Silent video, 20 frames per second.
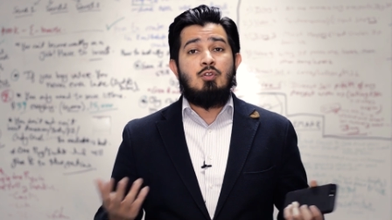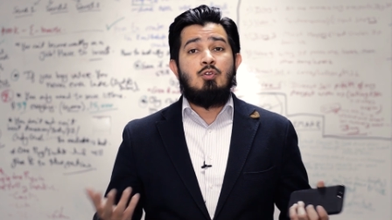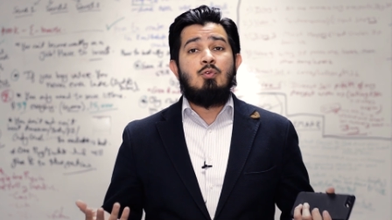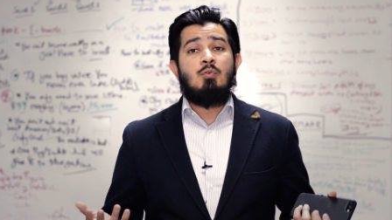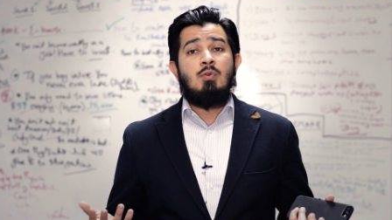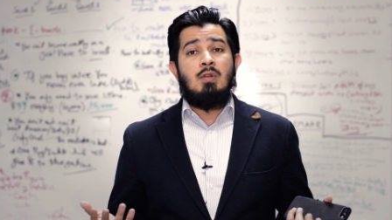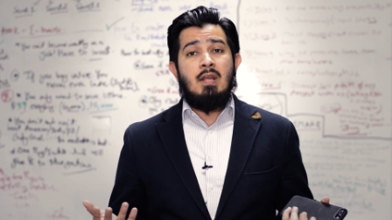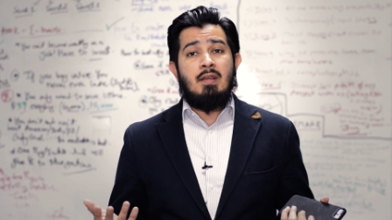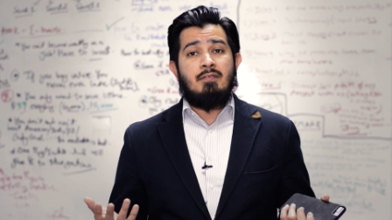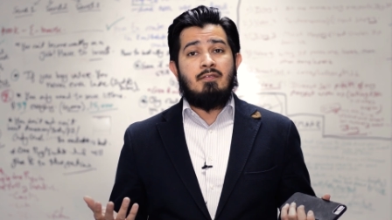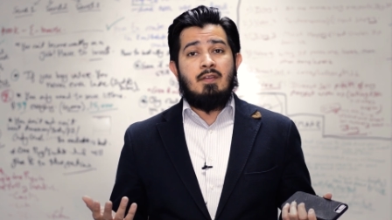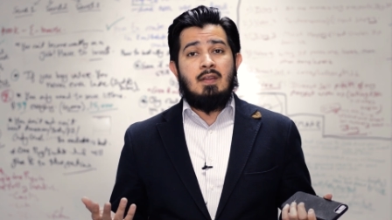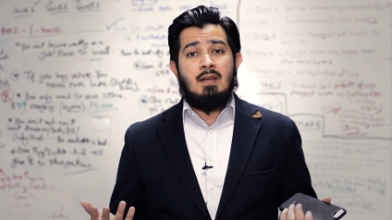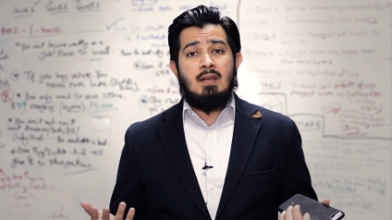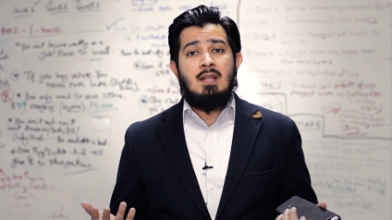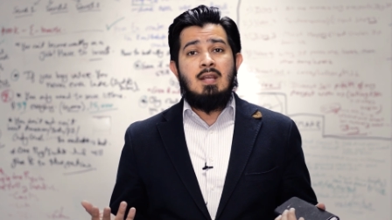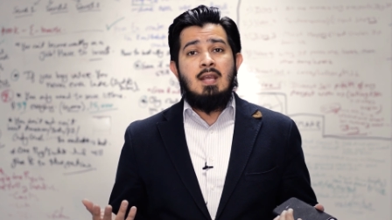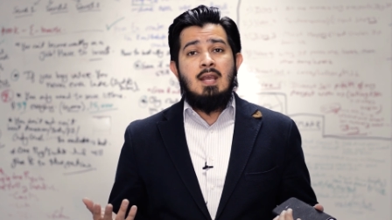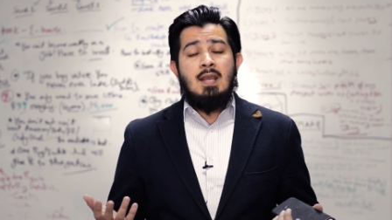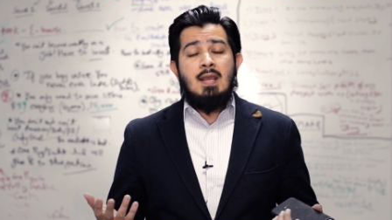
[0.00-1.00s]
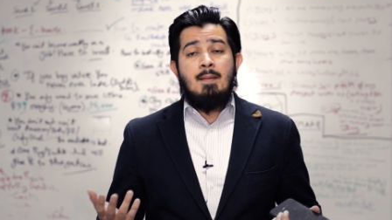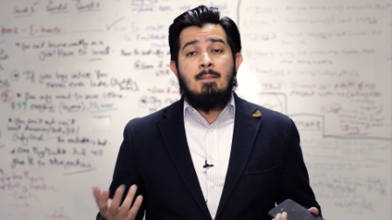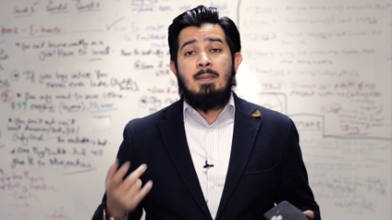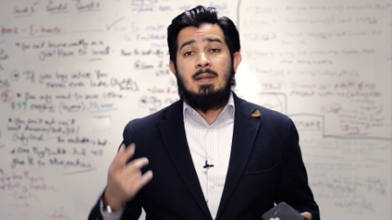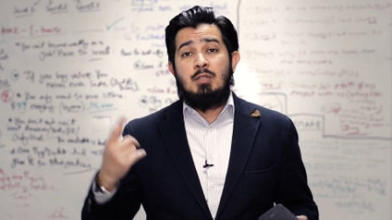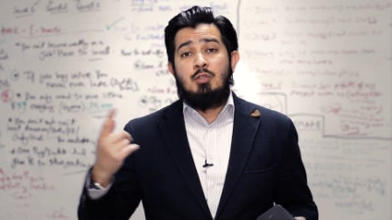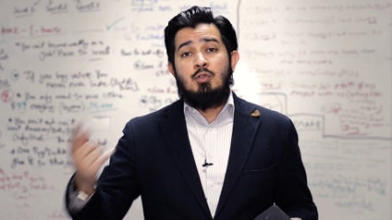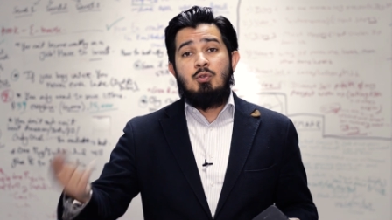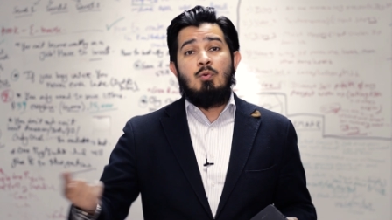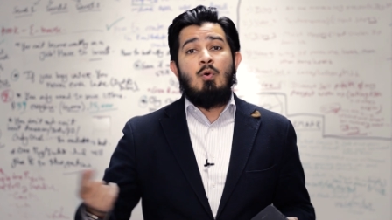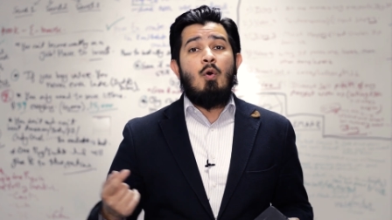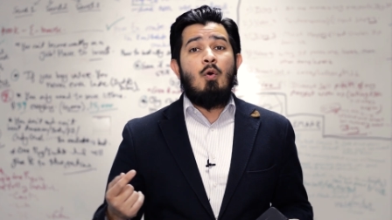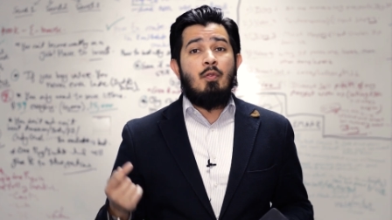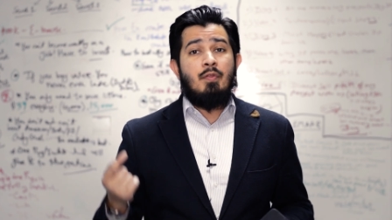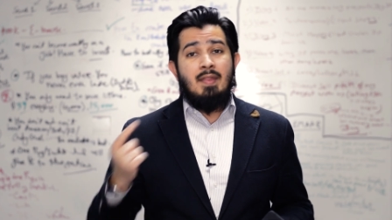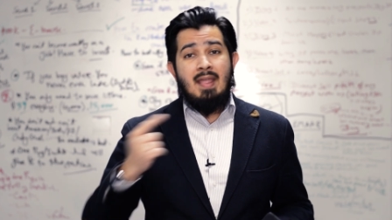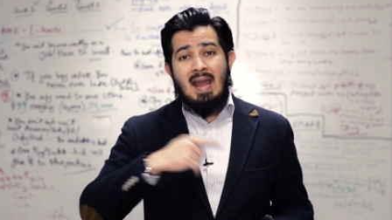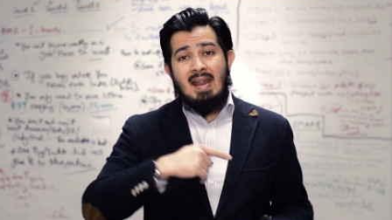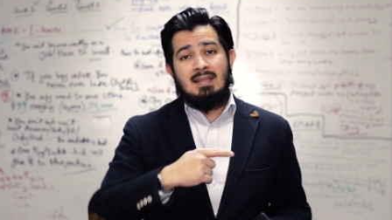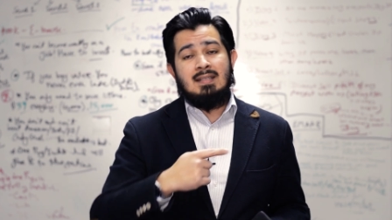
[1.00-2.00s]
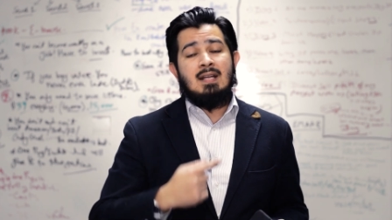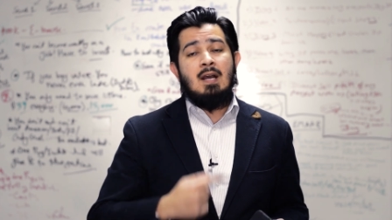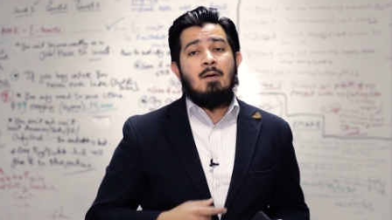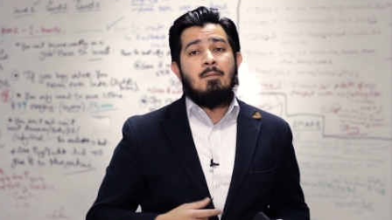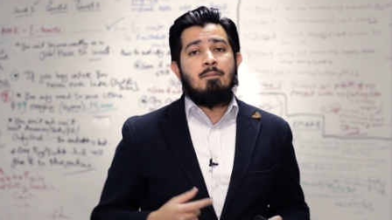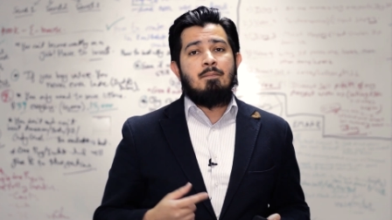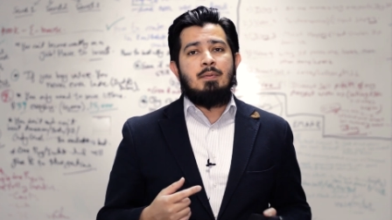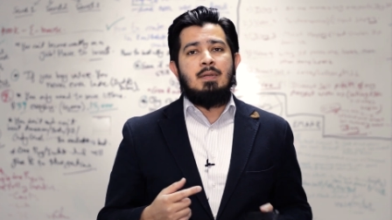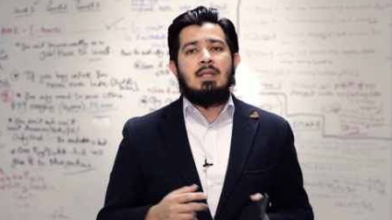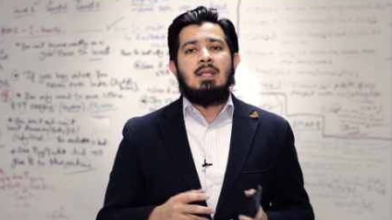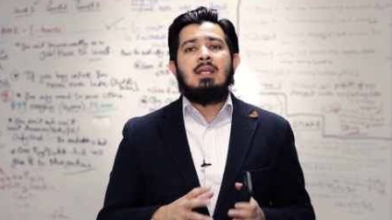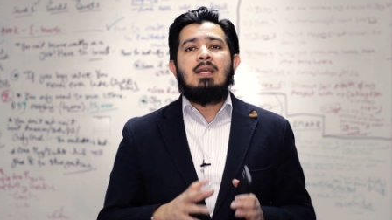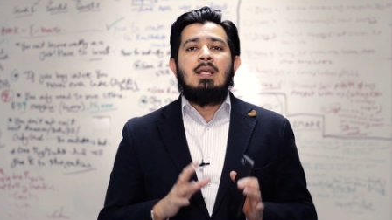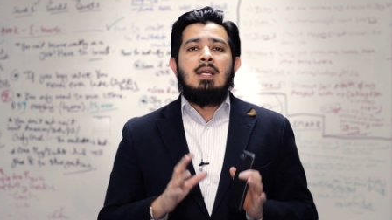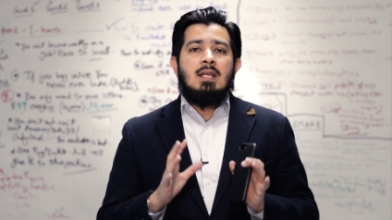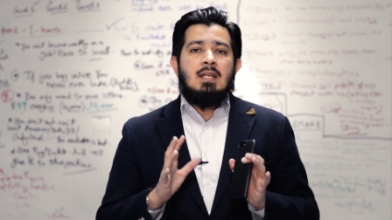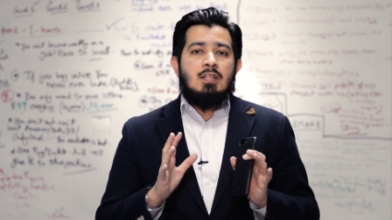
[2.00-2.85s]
you live in, but you own that company.